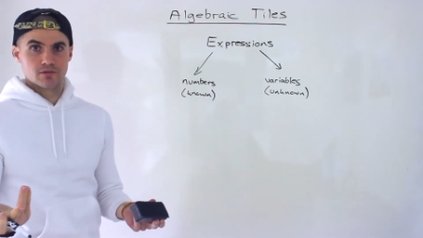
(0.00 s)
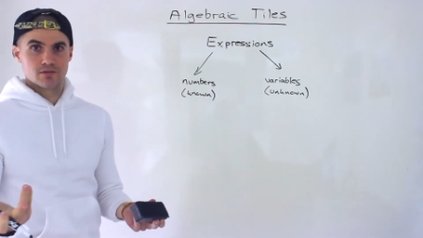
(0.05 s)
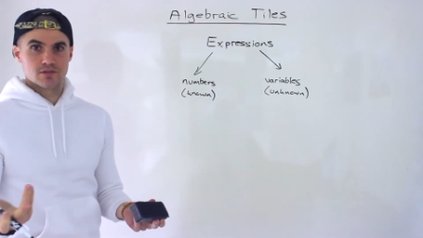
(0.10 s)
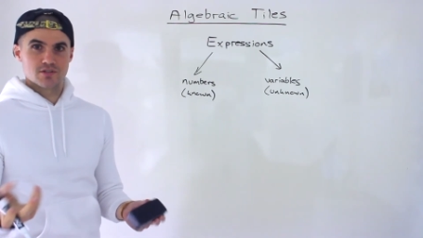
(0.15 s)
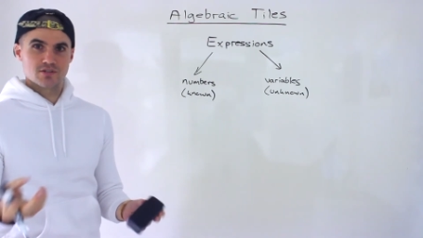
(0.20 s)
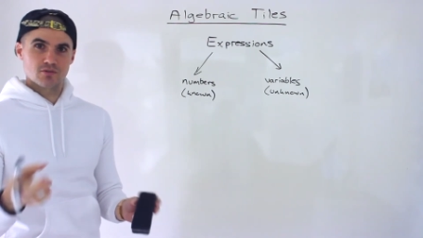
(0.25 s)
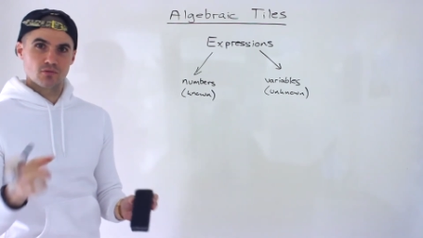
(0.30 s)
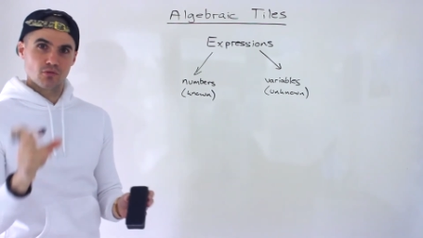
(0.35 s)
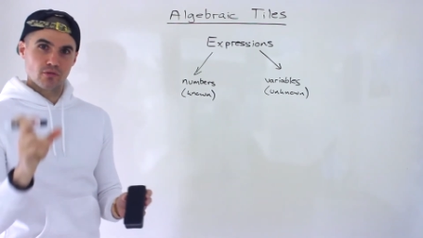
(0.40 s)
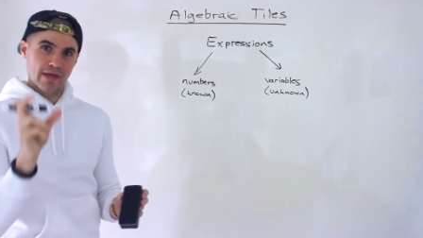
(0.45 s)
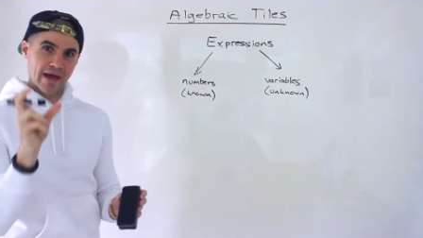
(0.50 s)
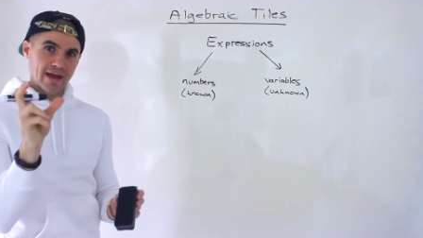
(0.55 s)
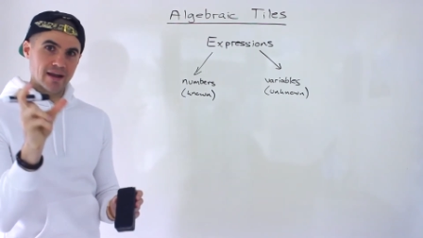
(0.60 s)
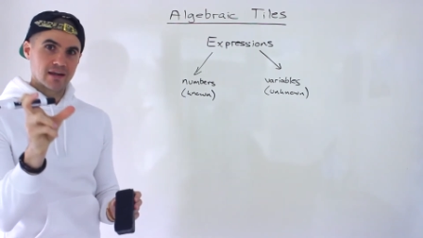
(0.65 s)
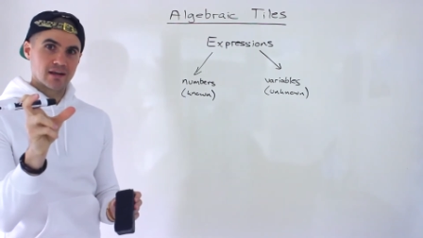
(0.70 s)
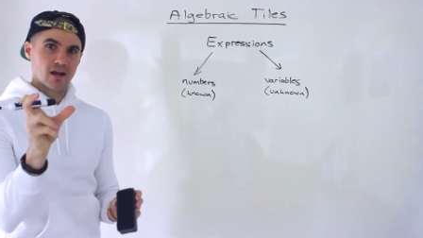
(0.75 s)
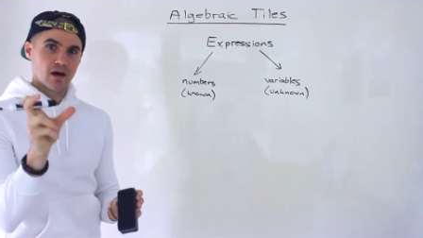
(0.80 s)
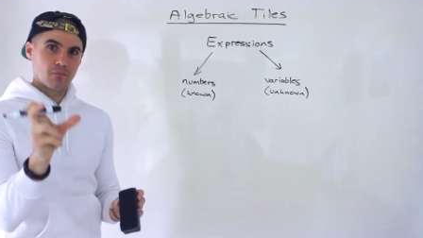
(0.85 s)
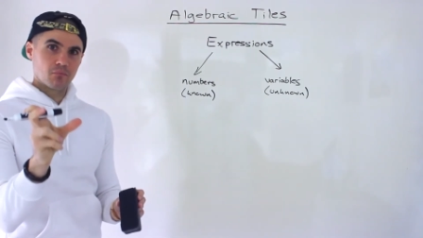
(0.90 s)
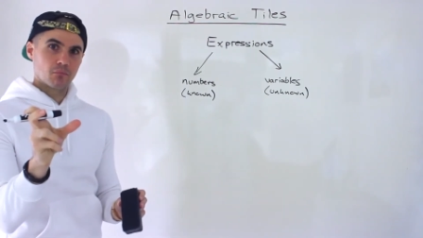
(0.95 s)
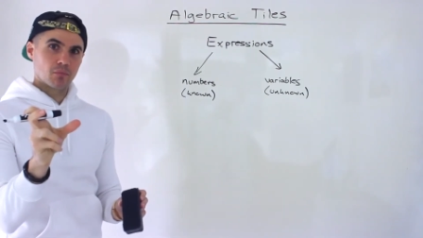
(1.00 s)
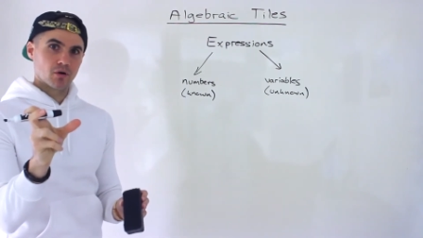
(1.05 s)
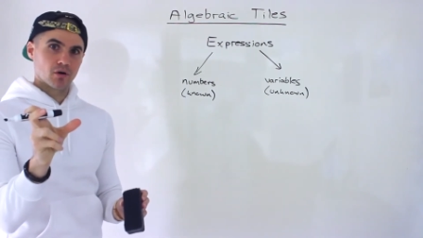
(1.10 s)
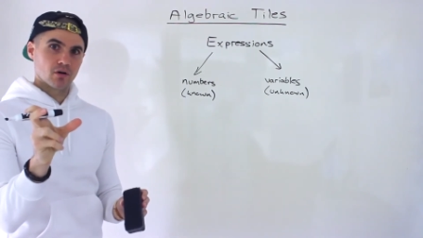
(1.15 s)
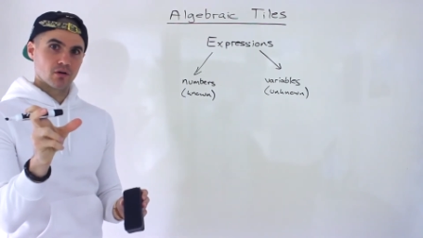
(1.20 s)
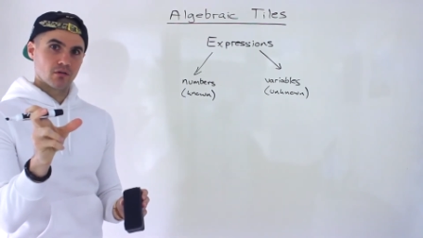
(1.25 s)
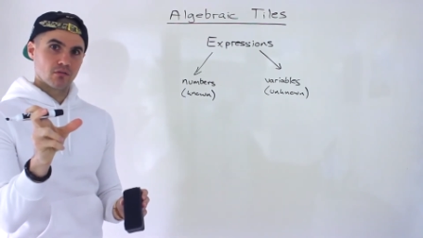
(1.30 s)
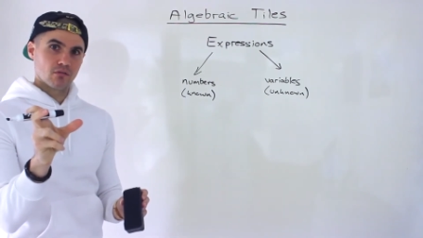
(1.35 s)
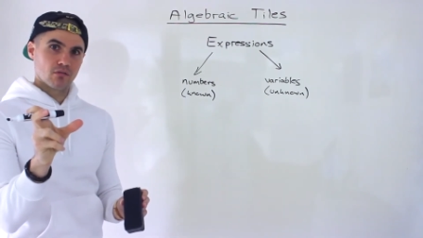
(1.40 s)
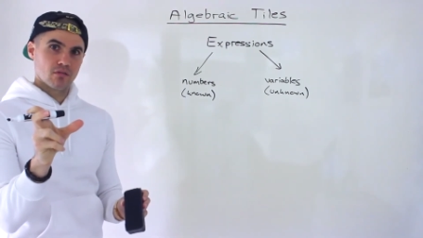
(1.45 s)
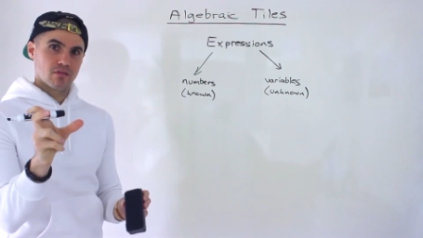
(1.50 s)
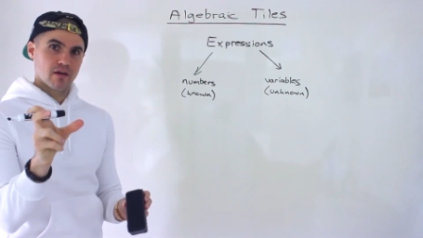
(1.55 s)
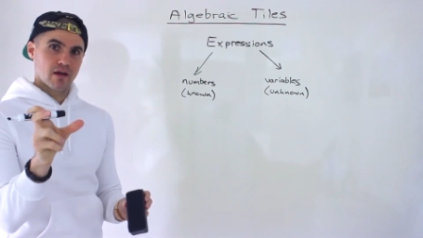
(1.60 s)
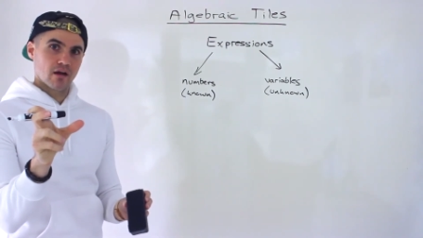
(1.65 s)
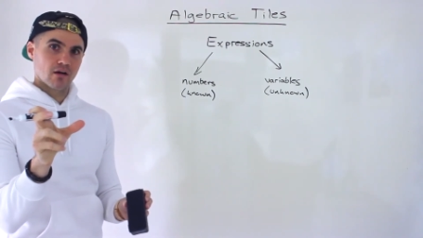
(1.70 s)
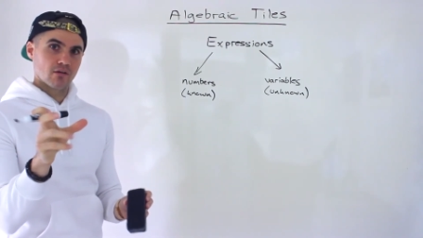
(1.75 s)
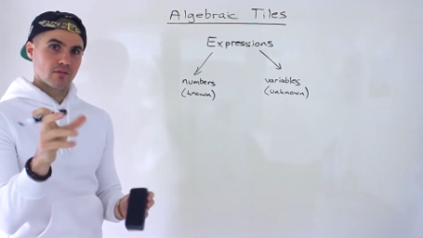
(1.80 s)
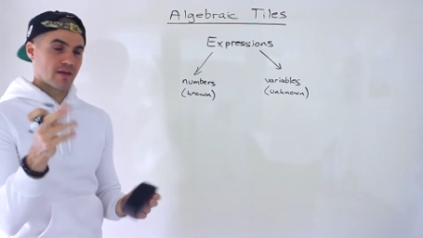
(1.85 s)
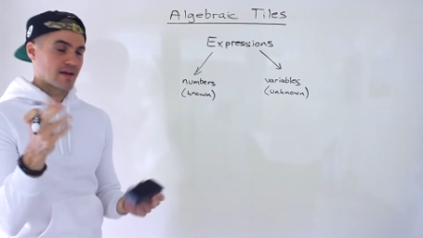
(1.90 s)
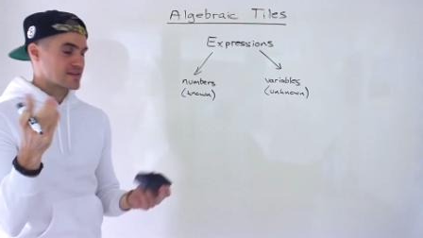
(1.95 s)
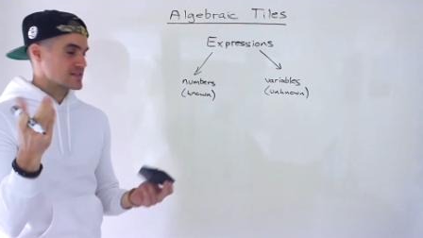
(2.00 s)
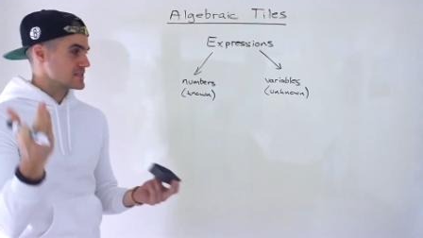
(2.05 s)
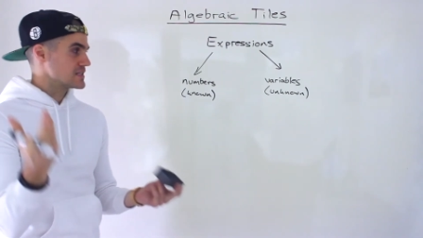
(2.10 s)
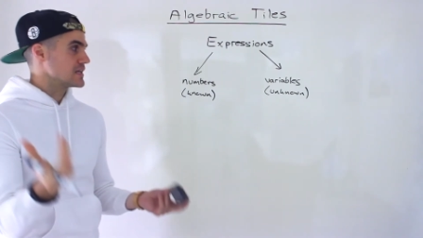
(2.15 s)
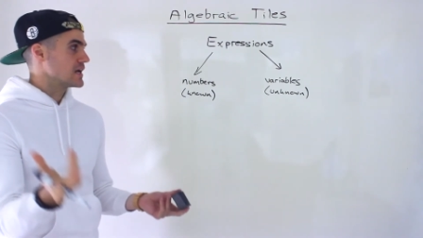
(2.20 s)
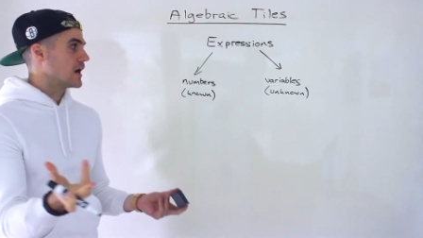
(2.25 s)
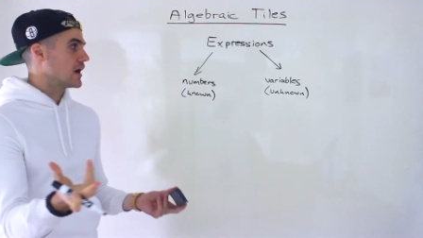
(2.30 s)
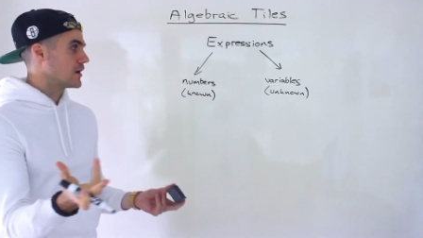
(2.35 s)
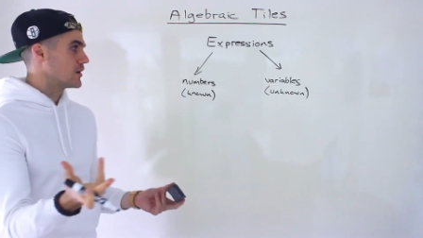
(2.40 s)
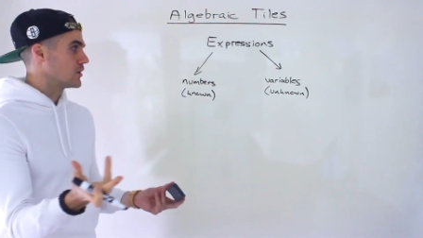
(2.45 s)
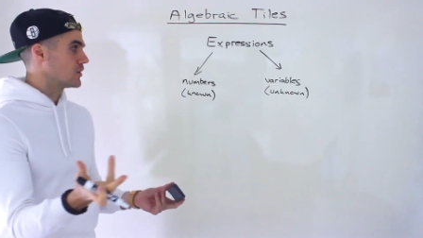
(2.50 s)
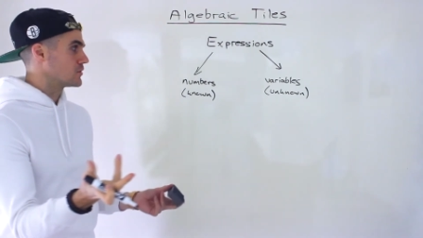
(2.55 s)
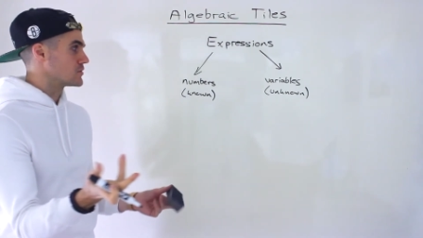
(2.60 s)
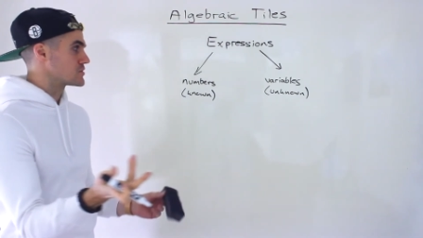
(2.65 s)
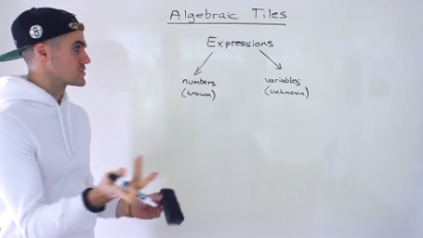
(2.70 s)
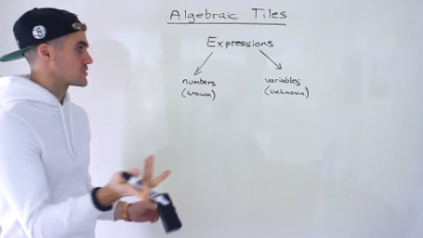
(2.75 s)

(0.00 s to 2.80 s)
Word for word: So that number there, that's the unknown.